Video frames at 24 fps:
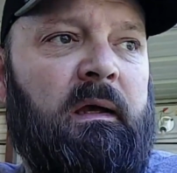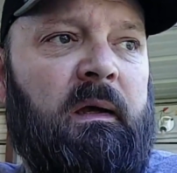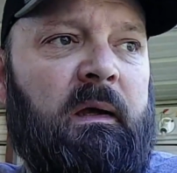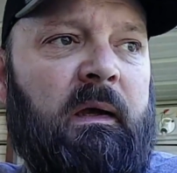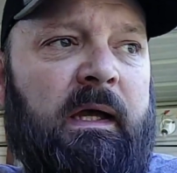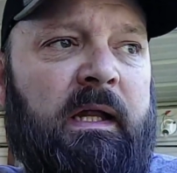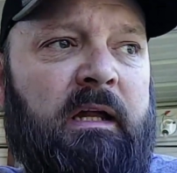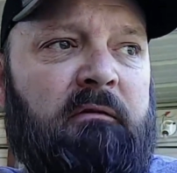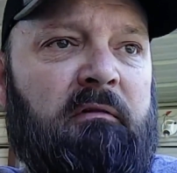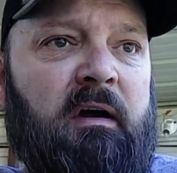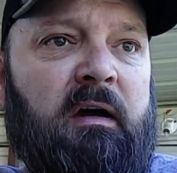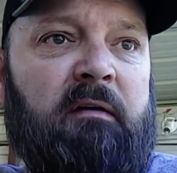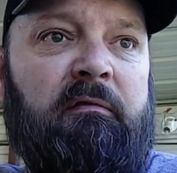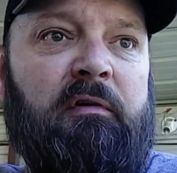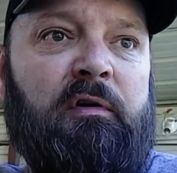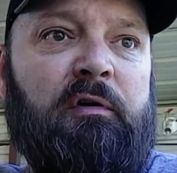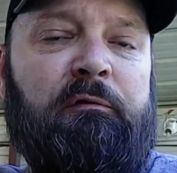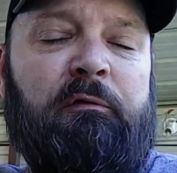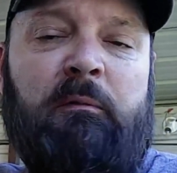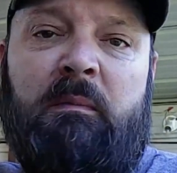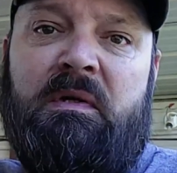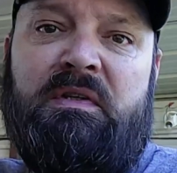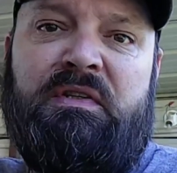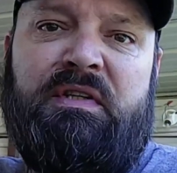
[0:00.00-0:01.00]
any revenue
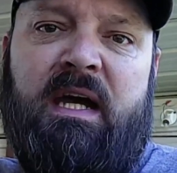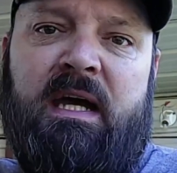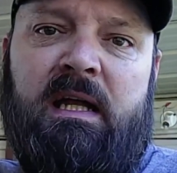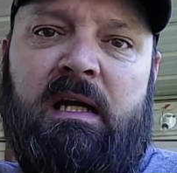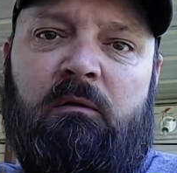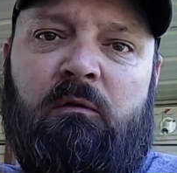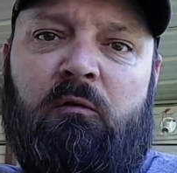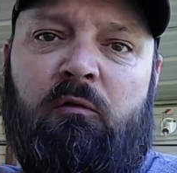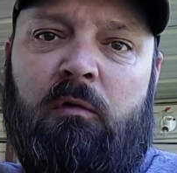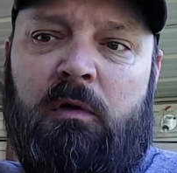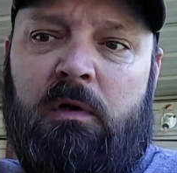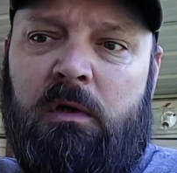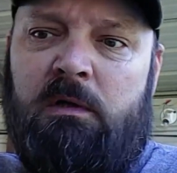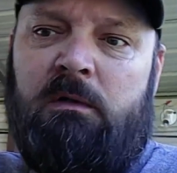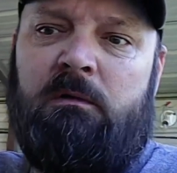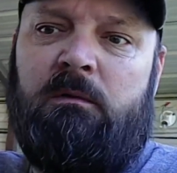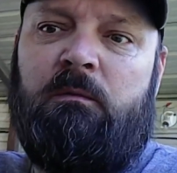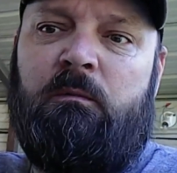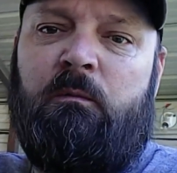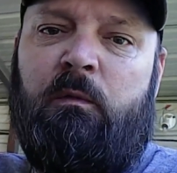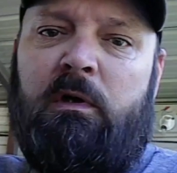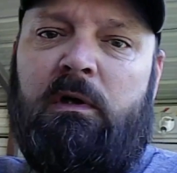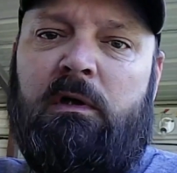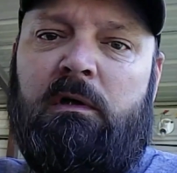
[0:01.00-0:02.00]
from the channel
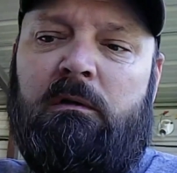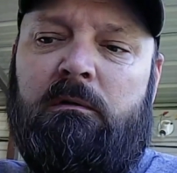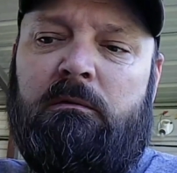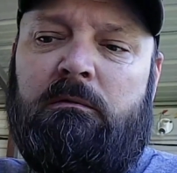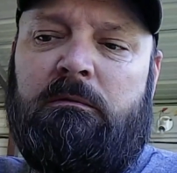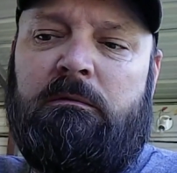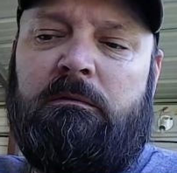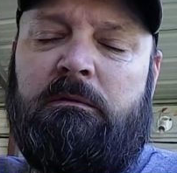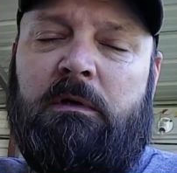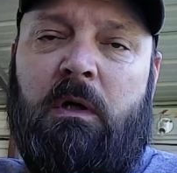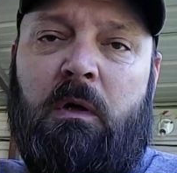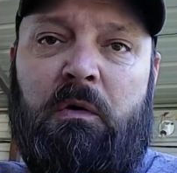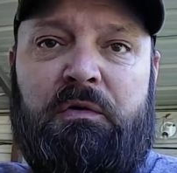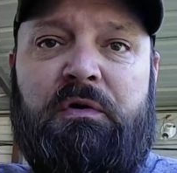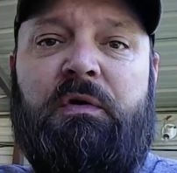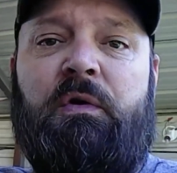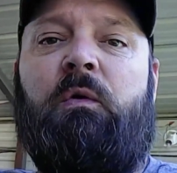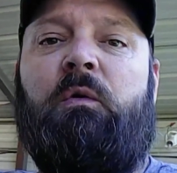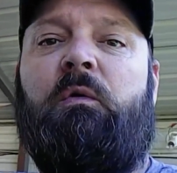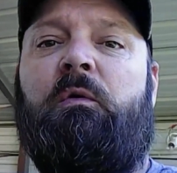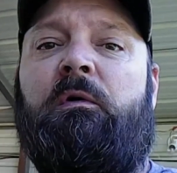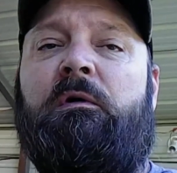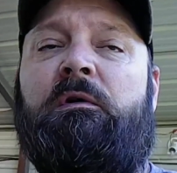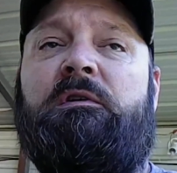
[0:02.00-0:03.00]
will go
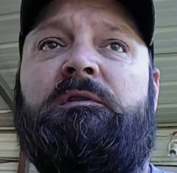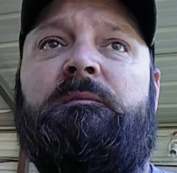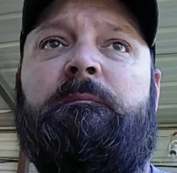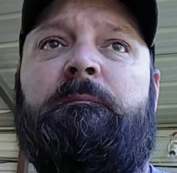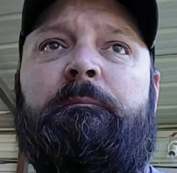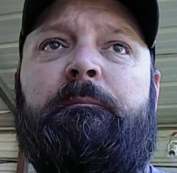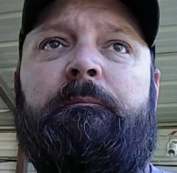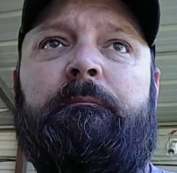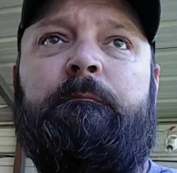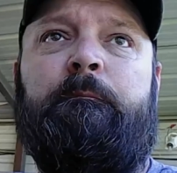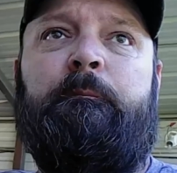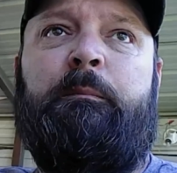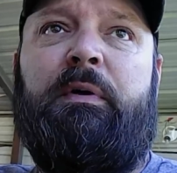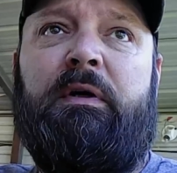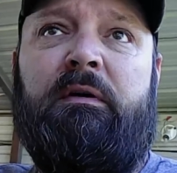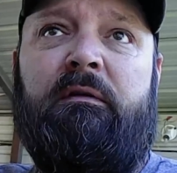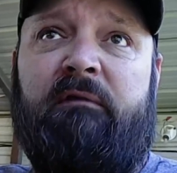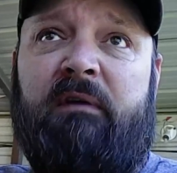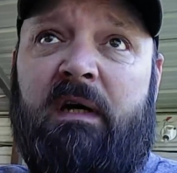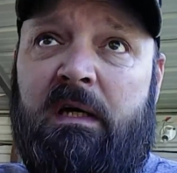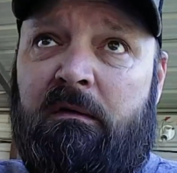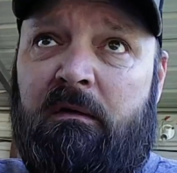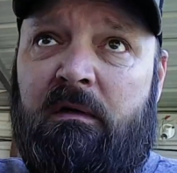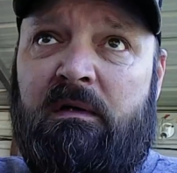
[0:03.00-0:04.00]
towards putting
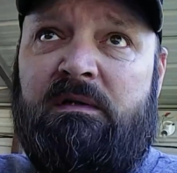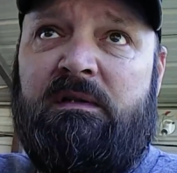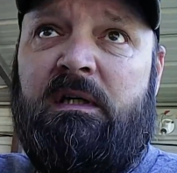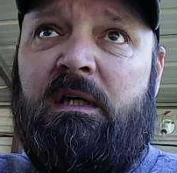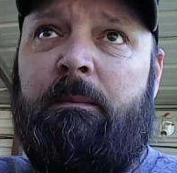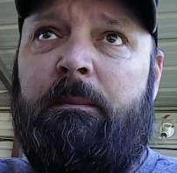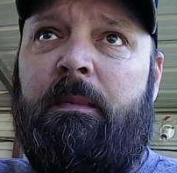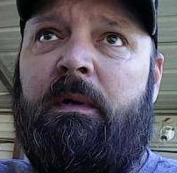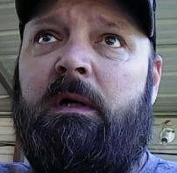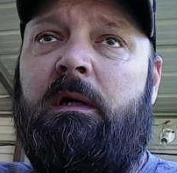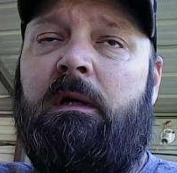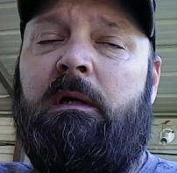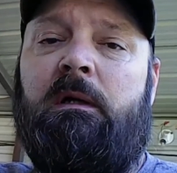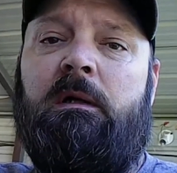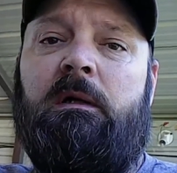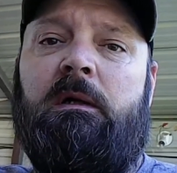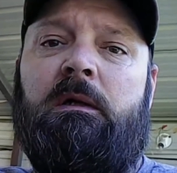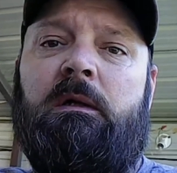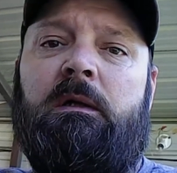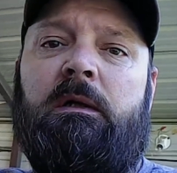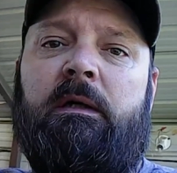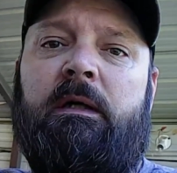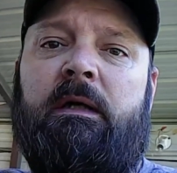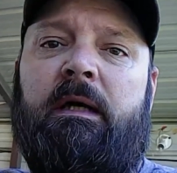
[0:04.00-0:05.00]
veterans up in a
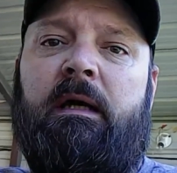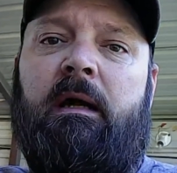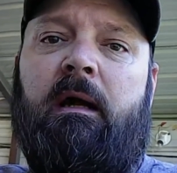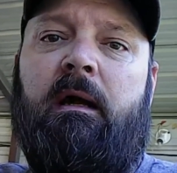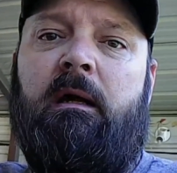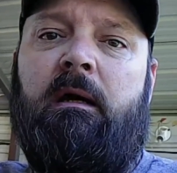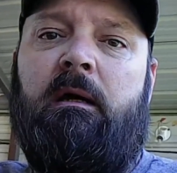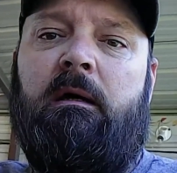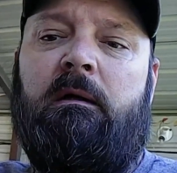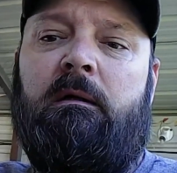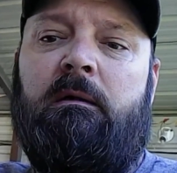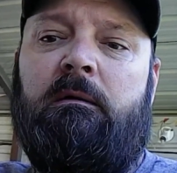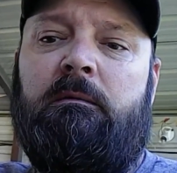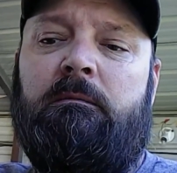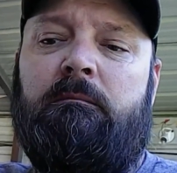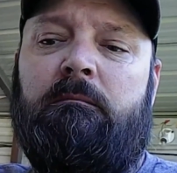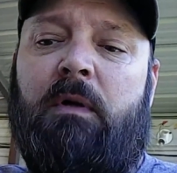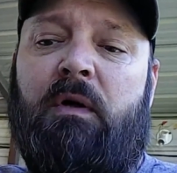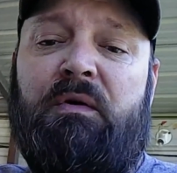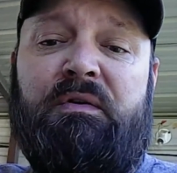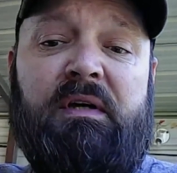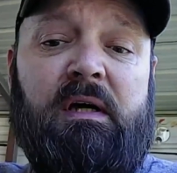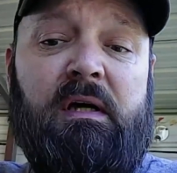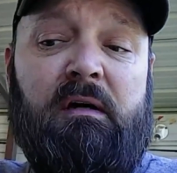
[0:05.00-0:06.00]

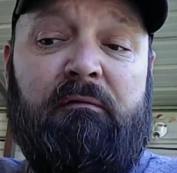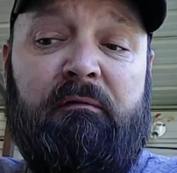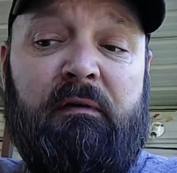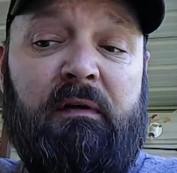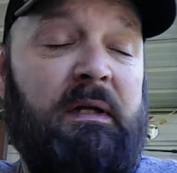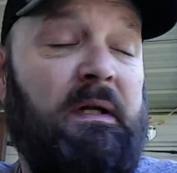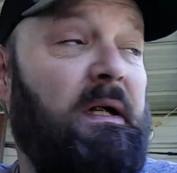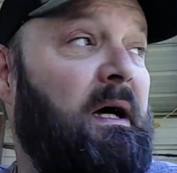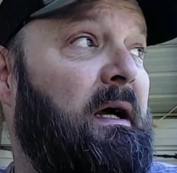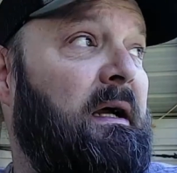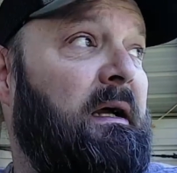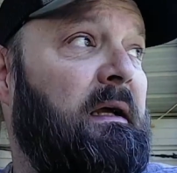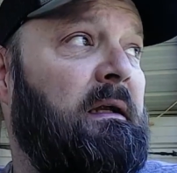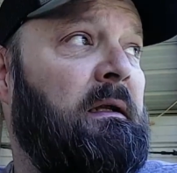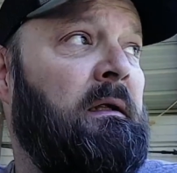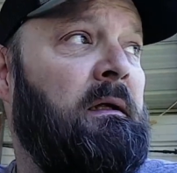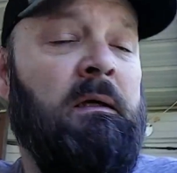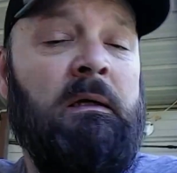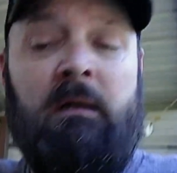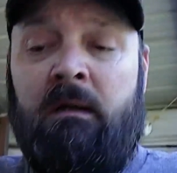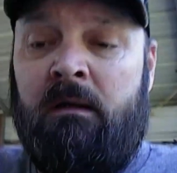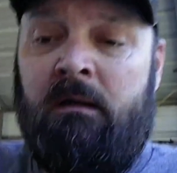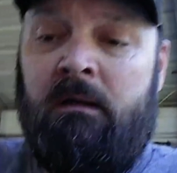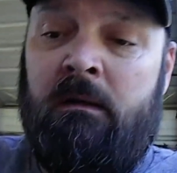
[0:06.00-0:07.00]
motel for the night,
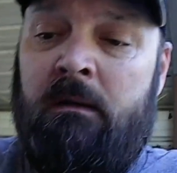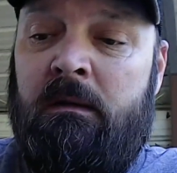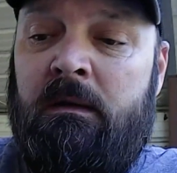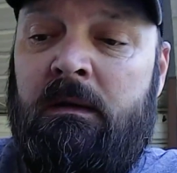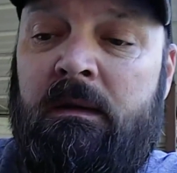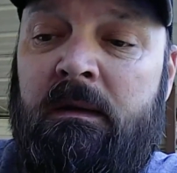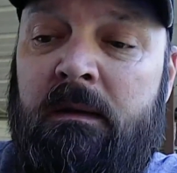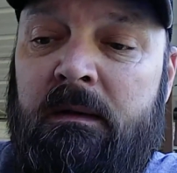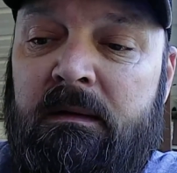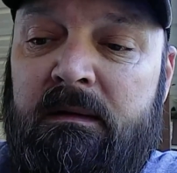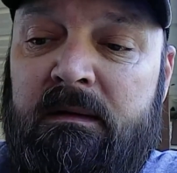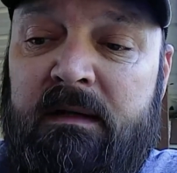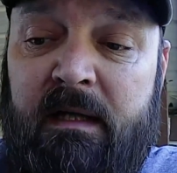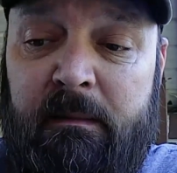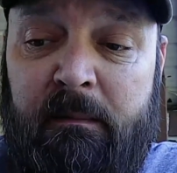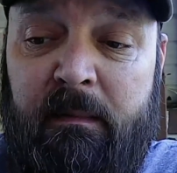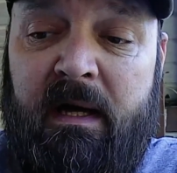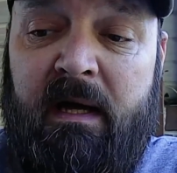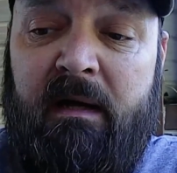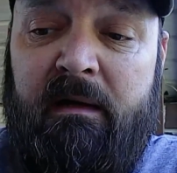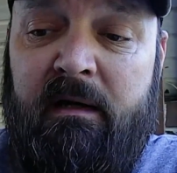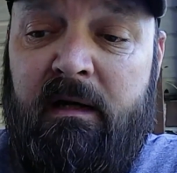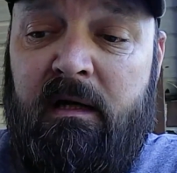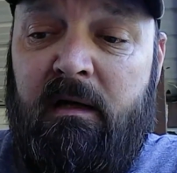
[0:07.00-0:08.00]
get them
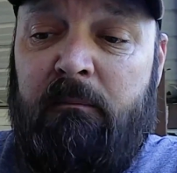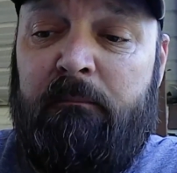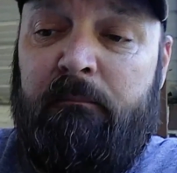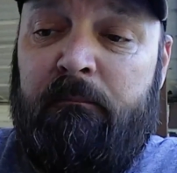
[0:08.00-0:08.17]
down here,